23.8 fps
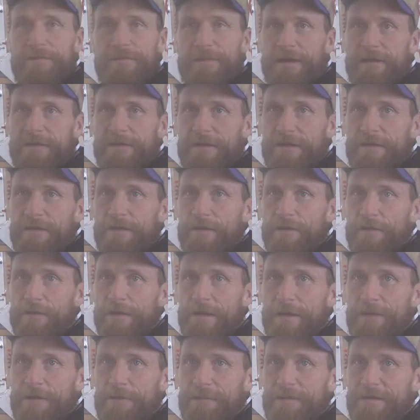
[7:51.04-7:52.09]
or methane hole.
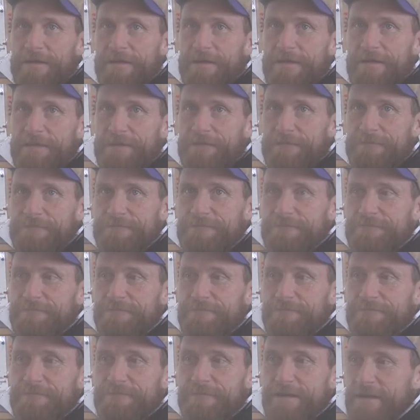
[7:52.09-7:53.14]
They, I mean,
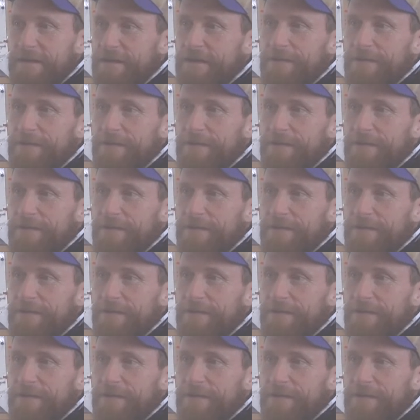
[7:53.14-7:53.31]
they